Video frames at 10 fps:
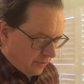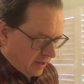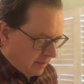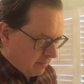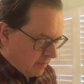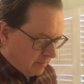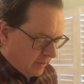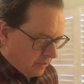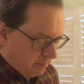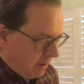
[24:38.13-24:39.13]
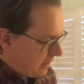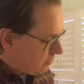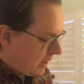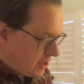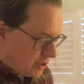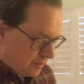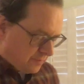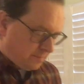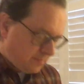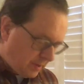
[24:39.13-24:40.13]
are
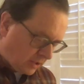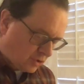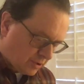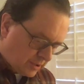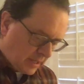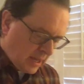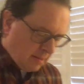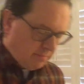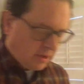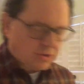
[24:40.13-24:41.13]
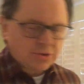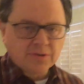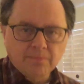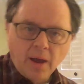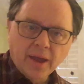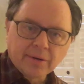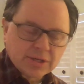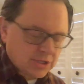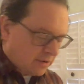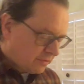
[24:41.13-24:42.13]
migration pictures of migrants